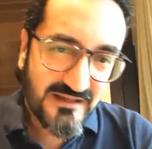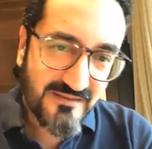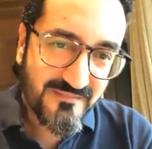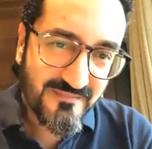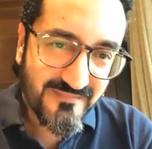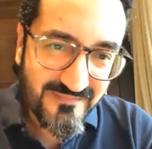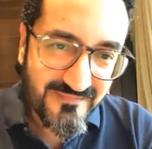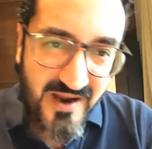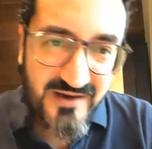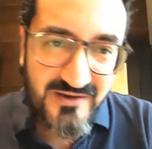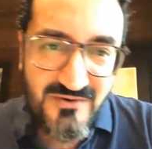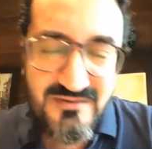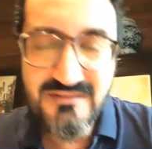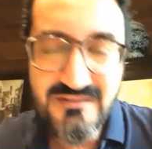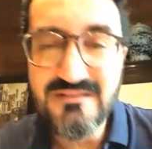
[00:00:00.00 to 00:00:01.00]
I'm bang
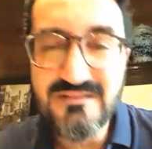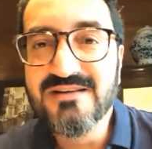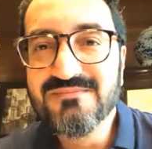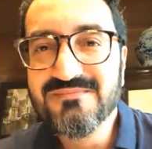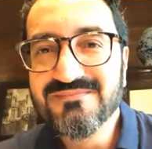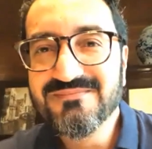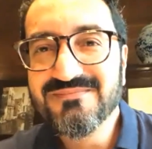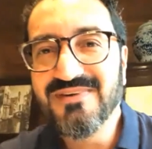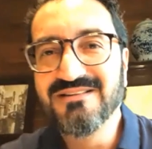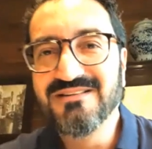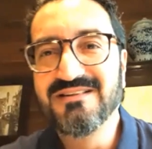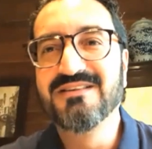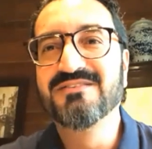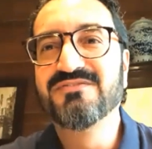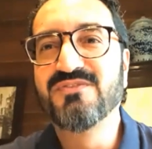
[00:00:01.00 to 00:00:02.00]
on time. I
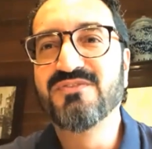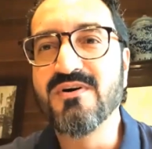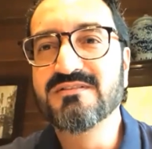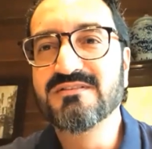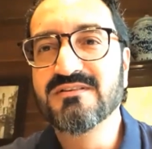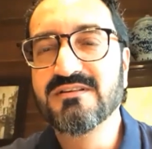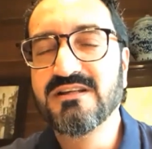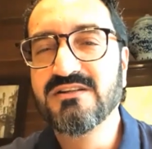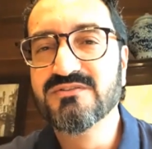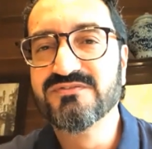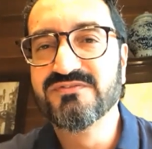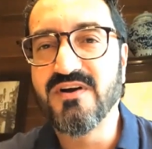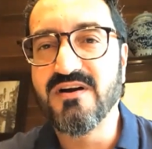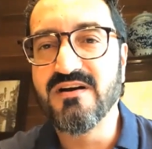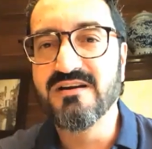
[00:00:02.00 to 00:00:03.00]
think 4:30 to
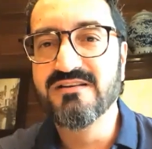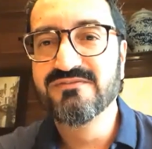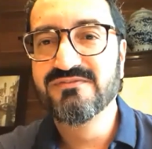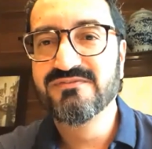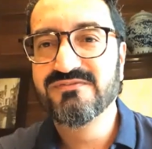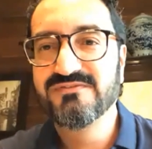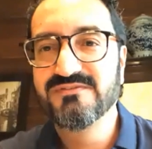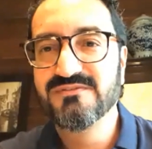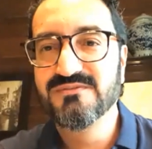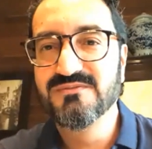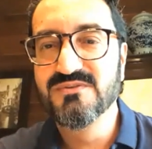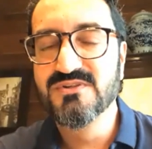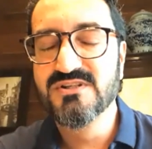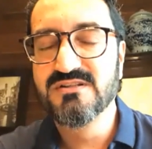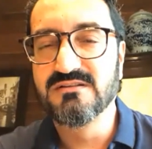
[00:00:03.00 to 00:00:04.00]
5
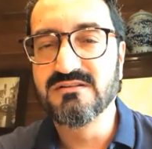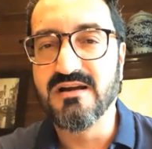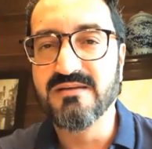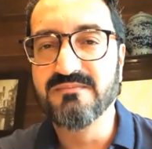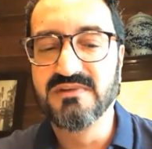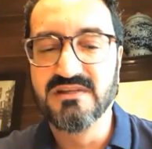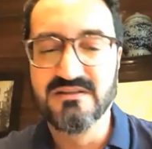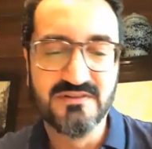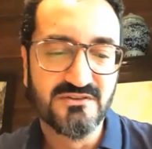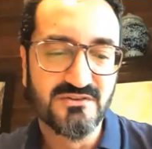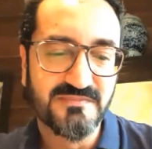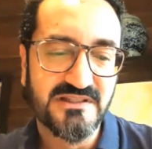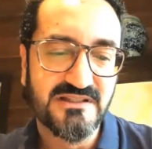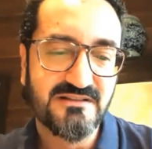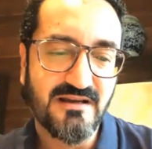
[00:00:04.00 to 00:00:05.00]
was the time given to
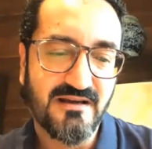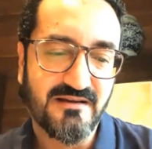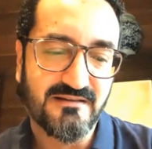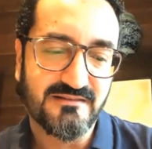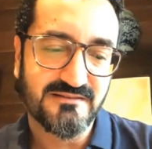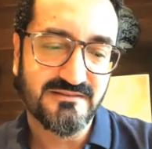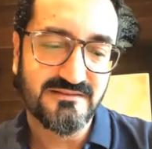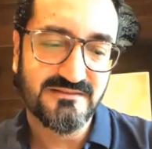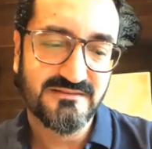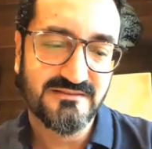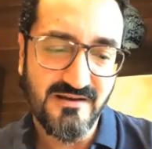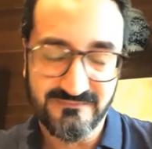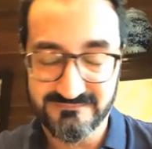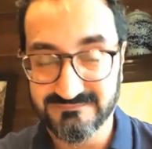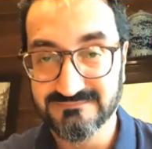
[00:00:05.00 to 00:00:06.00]
me. And yeah,
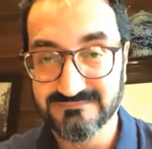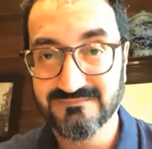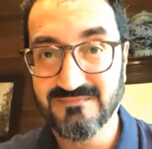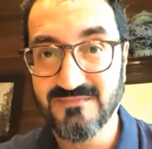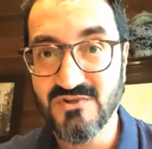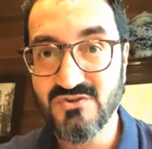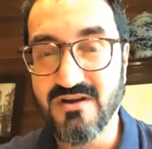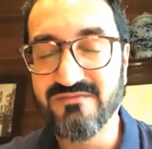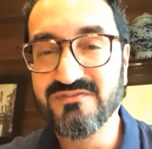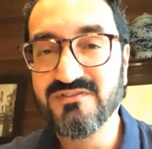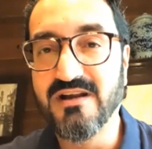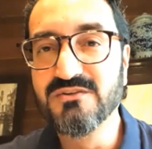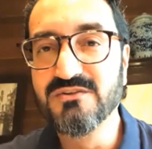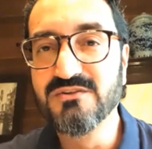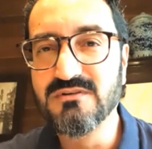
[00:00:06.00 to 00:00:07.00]
so I've
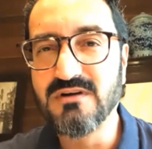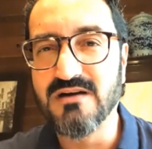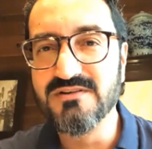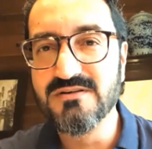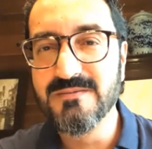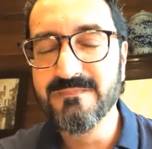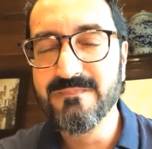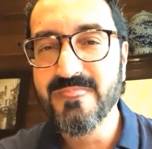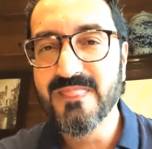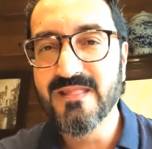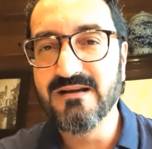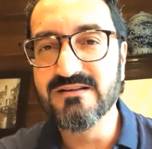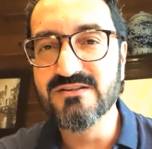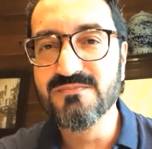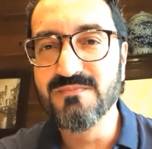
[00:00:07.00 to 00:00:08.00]
tried to cover
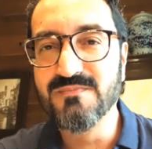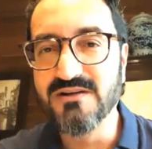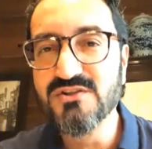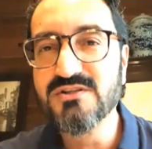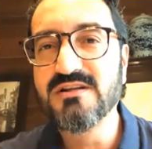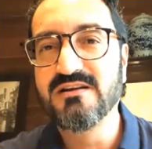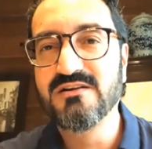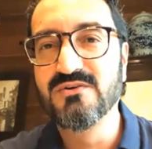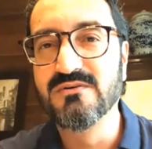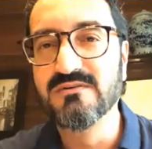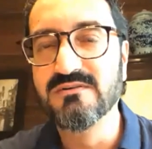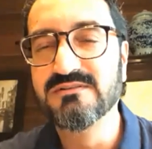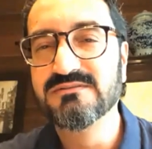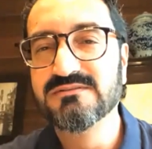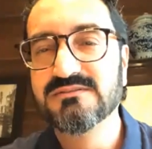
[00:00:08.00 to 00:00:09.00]
as much as I could
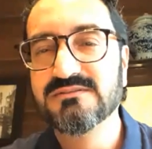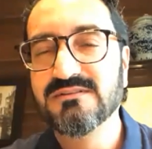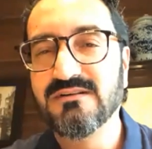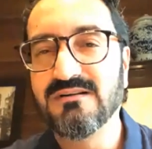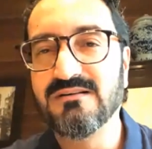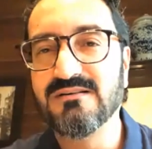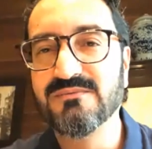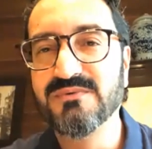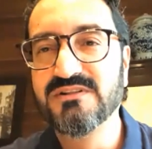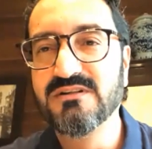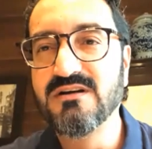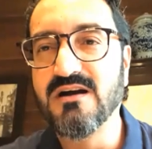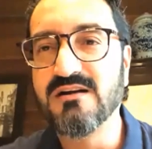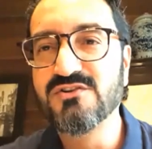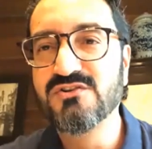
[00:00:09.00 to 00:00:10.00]
with
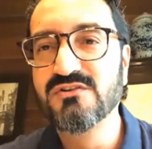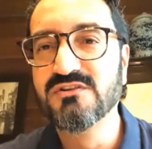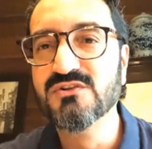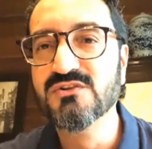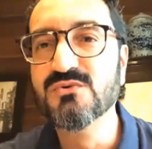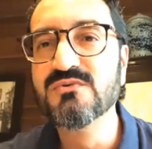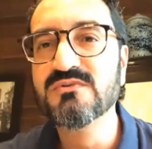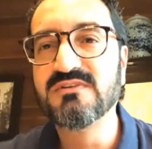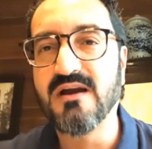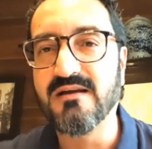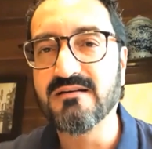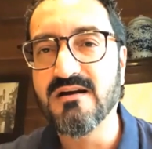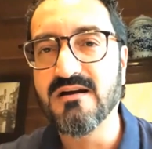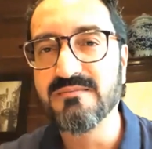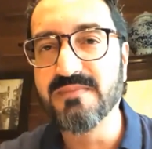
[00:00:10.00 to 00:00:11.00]
regards to youth
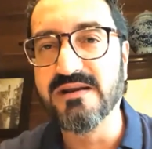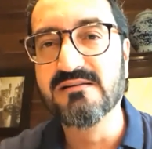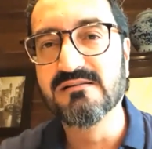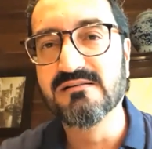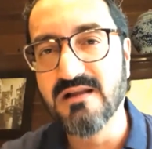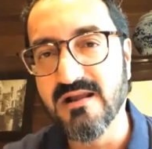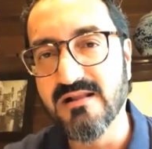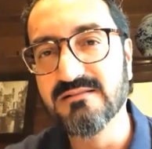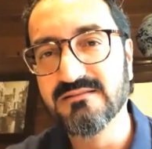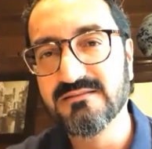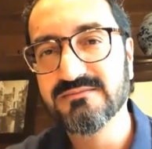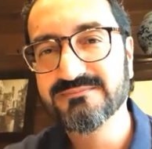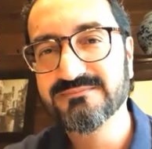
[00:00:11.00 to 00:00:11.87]
and our mental health.